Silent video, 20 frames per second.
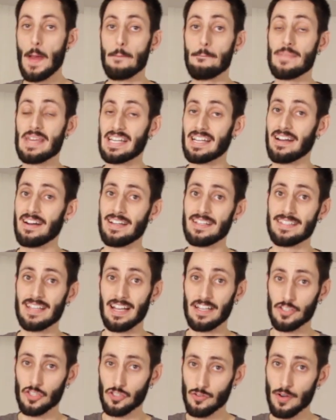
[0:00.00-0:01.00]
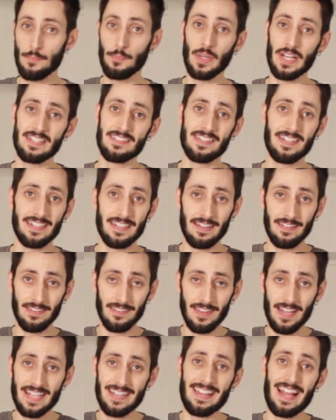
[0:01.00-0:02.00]
because a strip light's gonna
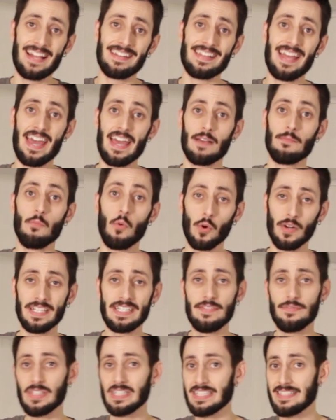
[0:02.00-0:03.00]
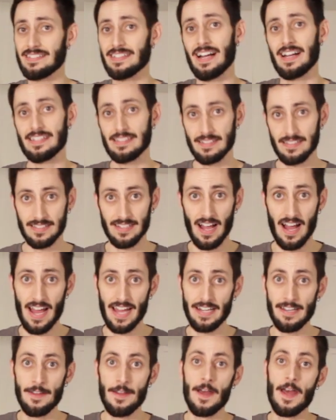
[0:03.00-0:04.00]
light that tank more evenly side to
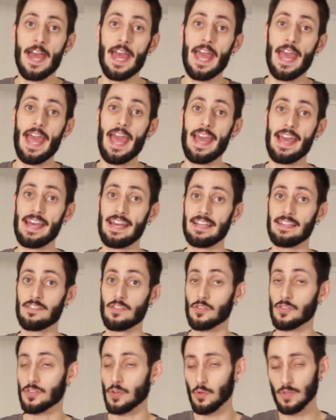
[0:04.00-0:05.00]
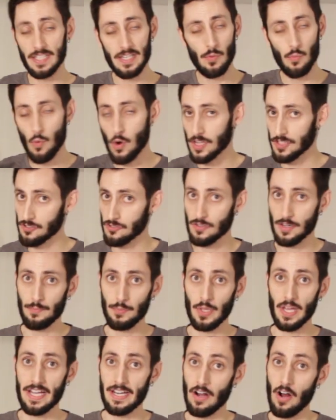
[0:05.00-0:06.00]
side. And there's only one
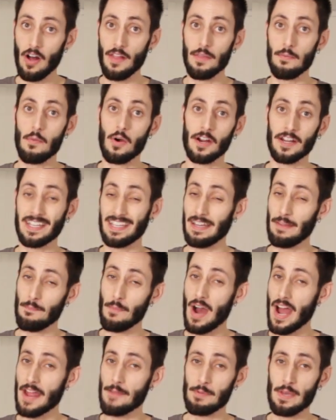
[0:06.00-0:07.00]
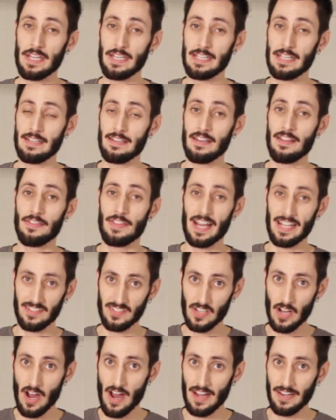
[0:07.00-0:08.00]
strip light on the market, in my opinion, that's
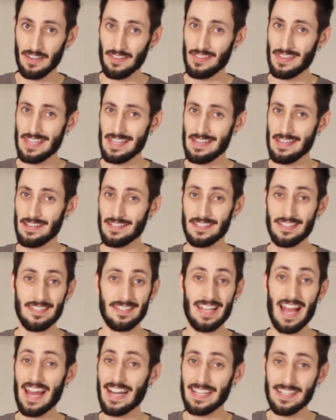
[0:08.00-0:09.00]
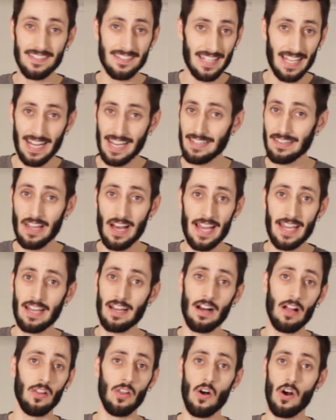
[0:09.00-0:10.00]
got the settings that I
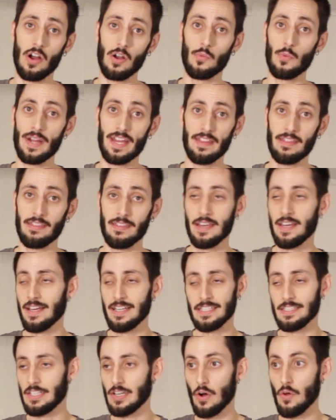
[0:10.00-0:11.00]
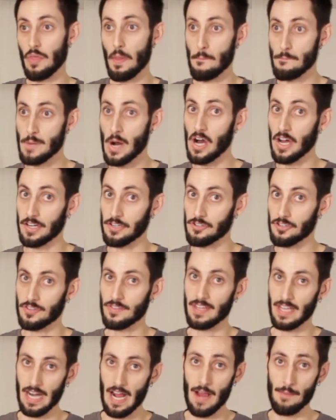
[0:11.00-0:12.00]
like, along with, the punch
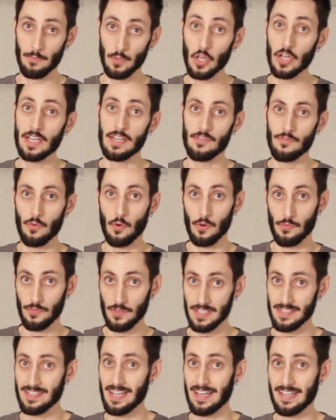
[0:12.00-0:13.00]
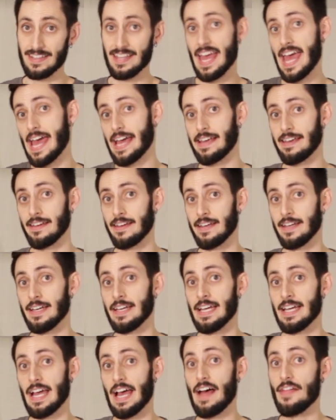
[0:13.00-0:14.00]
that I'm looking for this kind of tank.
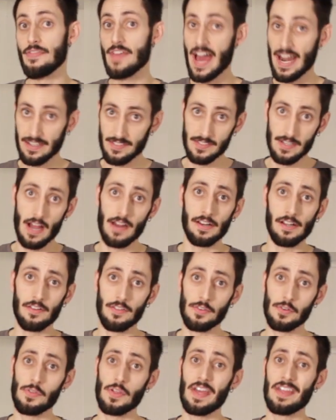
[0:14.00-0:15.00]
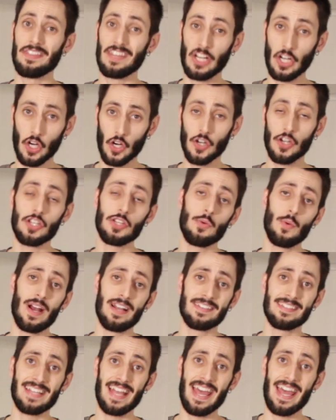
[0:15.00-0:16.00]
And that is none other than the Current
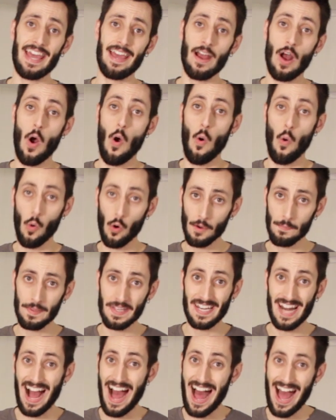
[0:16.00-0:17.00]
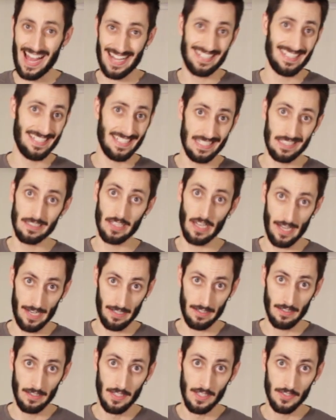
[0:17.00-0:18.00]
USA Orbit IC
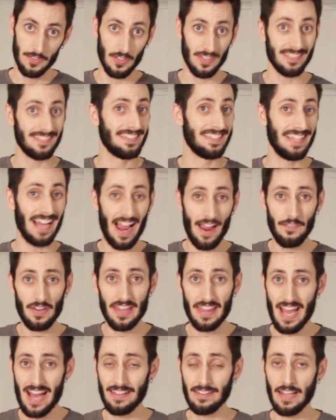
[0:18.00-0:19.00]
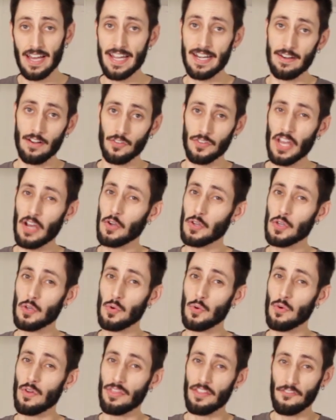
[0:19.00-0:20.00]
light. So let's dive into that light and I'll tell
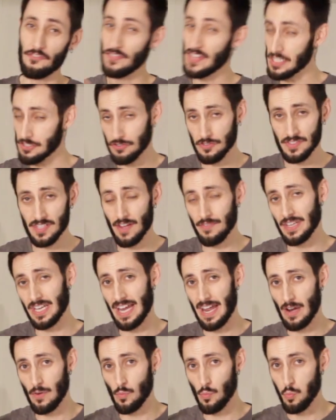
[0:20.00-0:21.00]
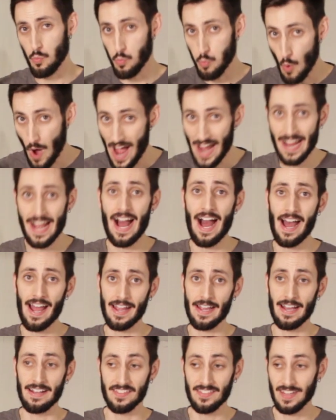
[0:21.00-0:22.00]
you the features of it and why
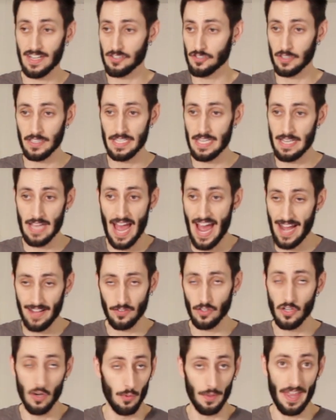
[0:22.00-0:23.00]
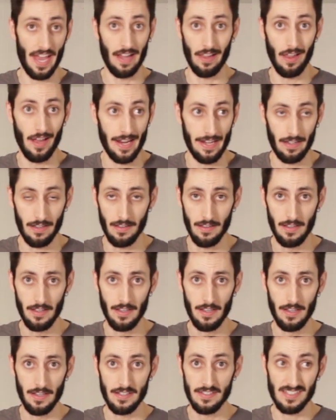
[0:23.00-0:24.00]
I essentially had to go with that light.
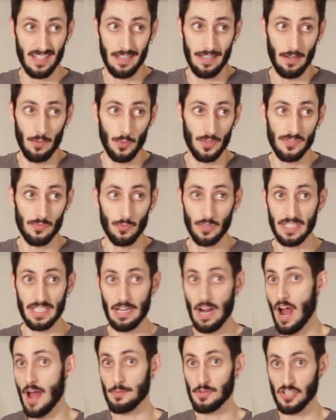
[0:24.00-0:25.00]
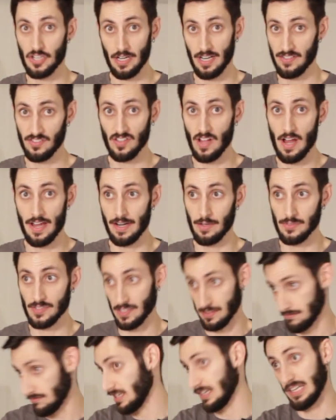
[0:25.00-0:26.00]
Because it wasn't really an option. I saw it and I was
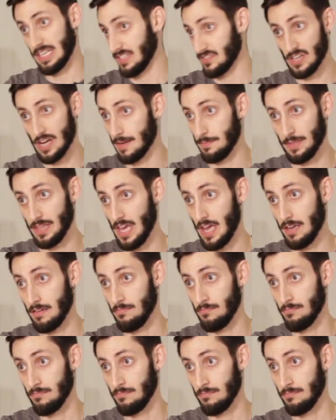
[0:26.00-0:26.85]
like, it's got to be that.